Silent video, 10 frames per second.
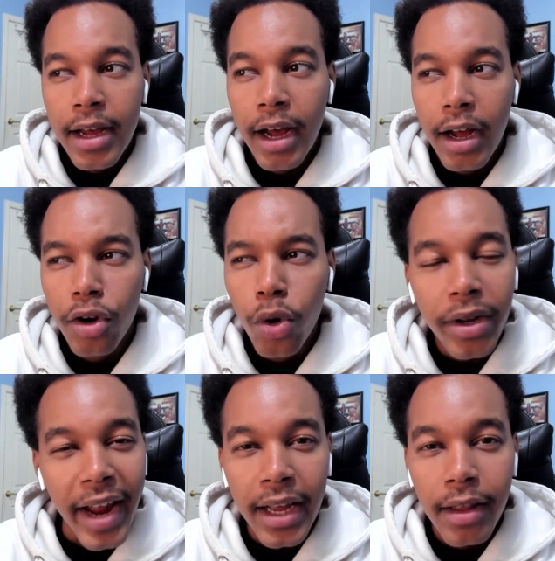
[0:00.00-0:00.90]
Uh, nor
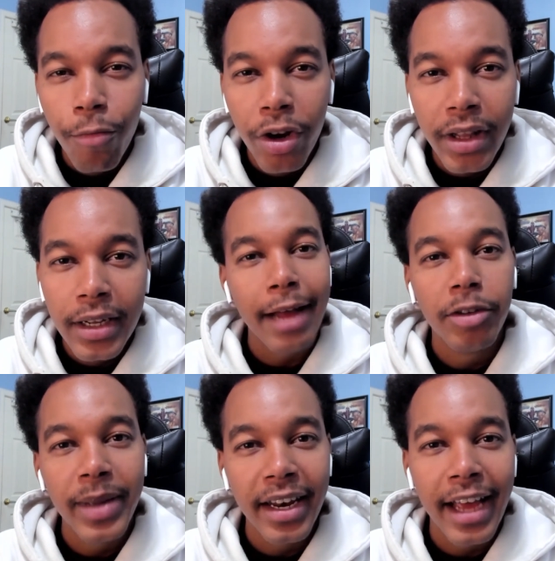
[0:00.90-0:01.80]
did any of them really
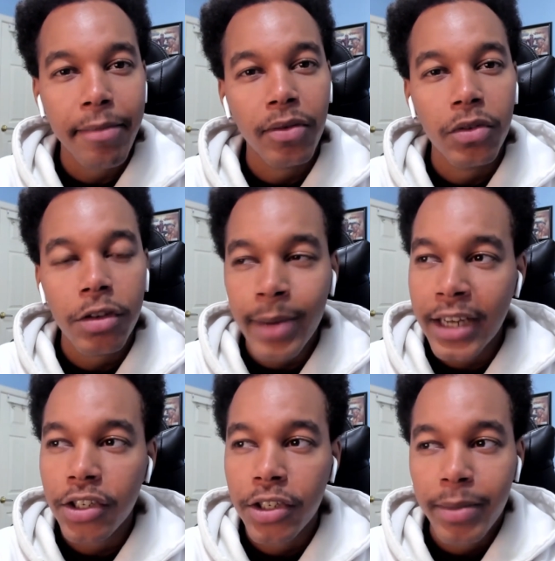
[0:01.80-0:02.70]
to be any absolute
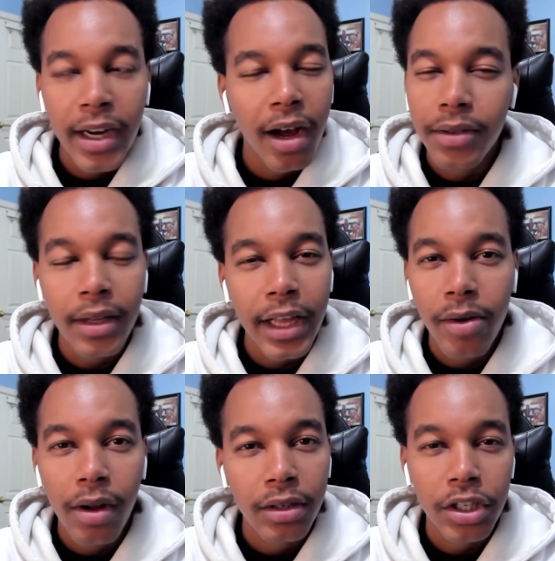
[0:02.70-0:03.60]
smashes here, but I all thought they were
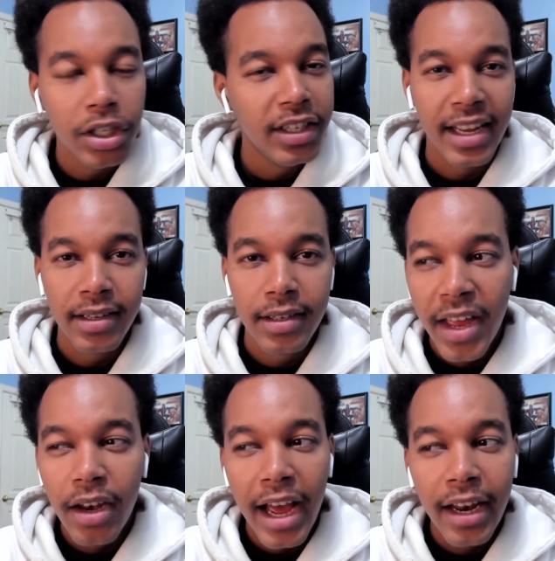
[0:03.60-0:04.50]
all in good taste.
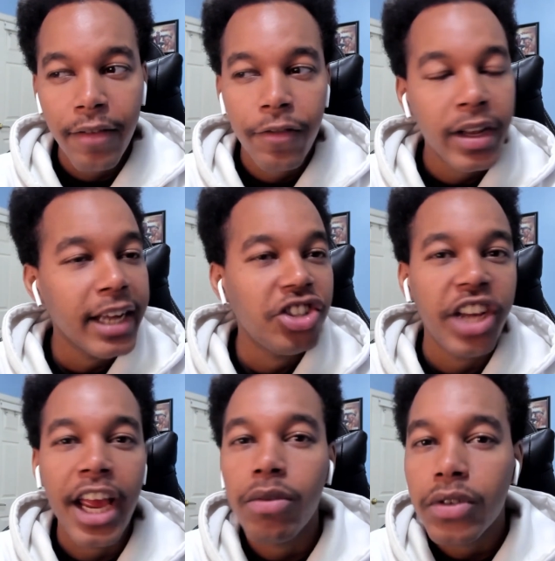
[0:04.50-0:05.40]
And I didn't feel like
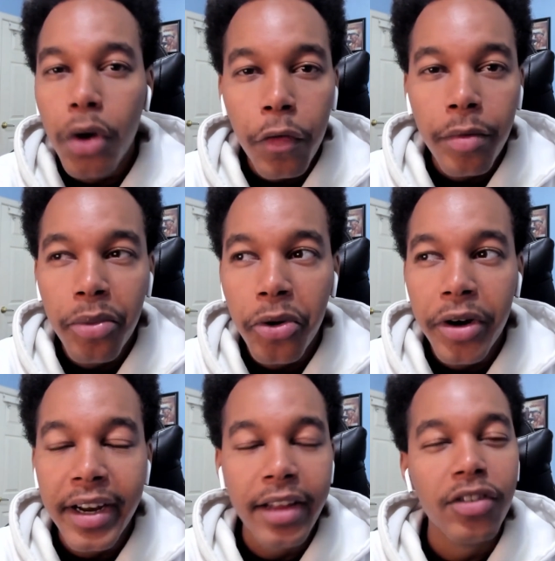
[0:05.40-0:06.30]
Chang was overboard.
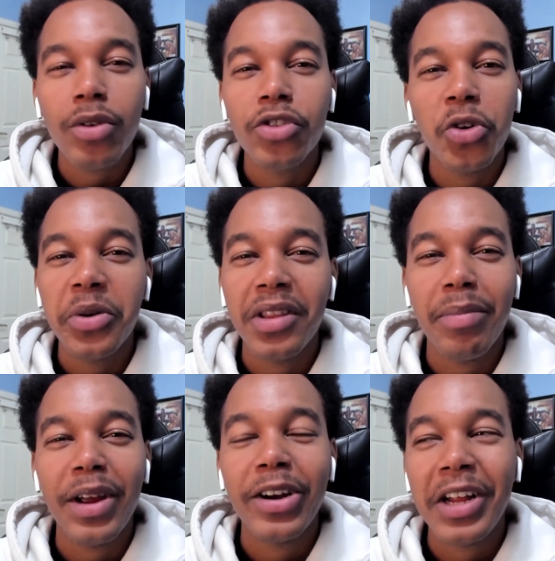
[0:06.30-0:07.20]
His whole joke with the
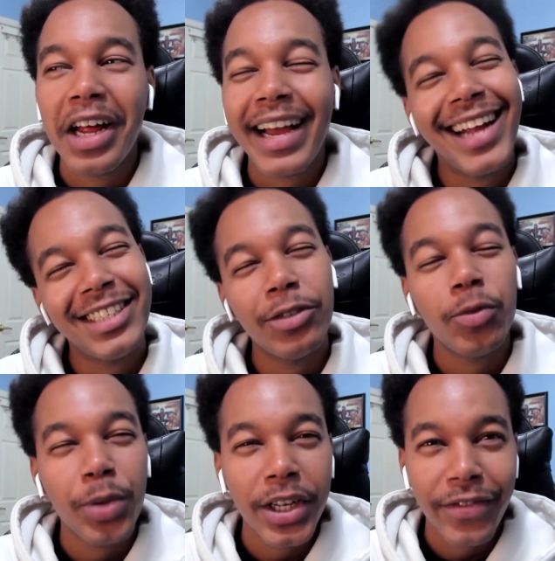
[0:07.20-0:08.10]
bear dog actually was
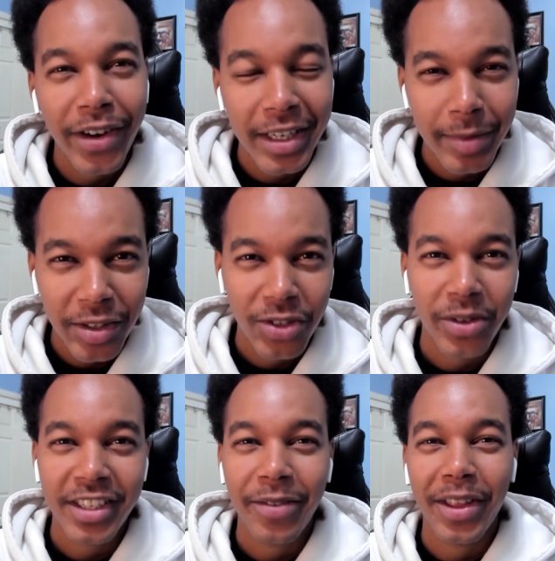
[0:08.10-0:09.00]
pretty funny, especially towards
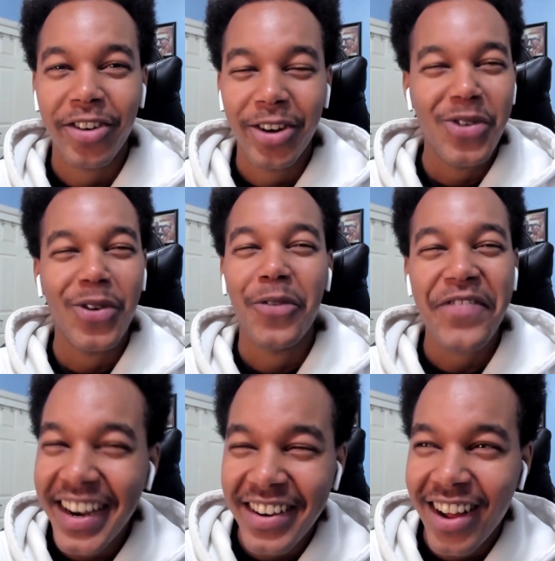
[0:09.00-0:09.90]
the end when they tried to do the whole
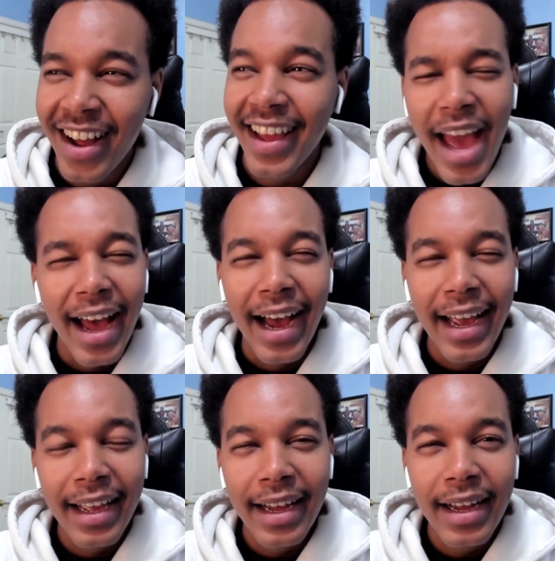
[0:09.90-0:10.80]
fat dog. And yeah,
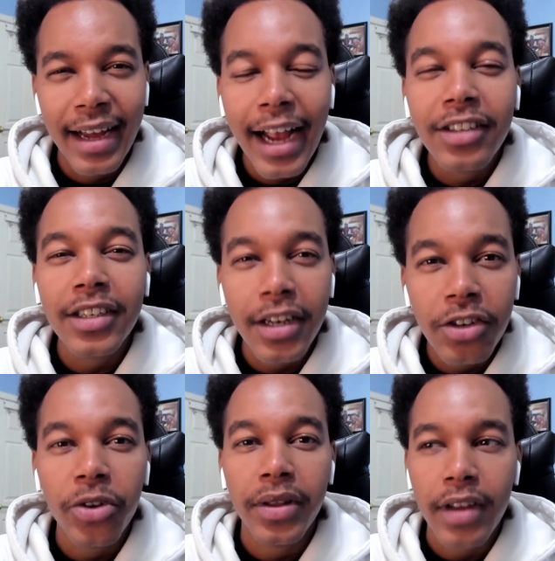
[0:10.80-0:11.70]
I uh, actually did
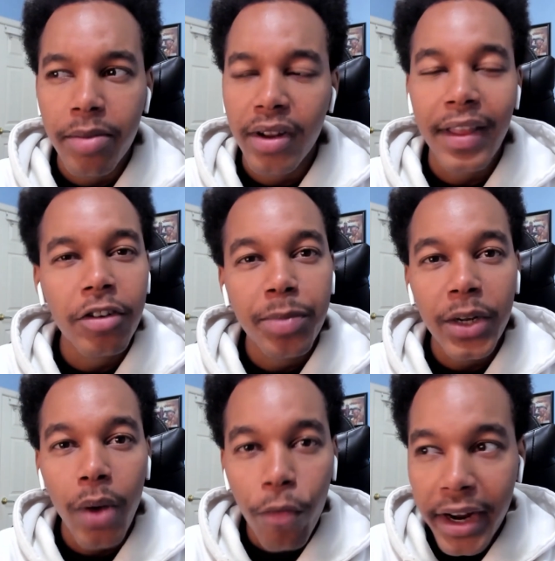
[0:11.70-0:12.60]
enjoy this episode. I thought it was pretty
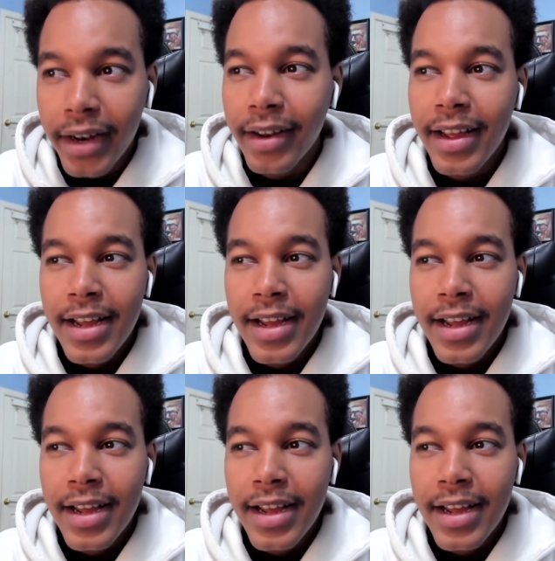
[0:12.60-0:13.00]
well written.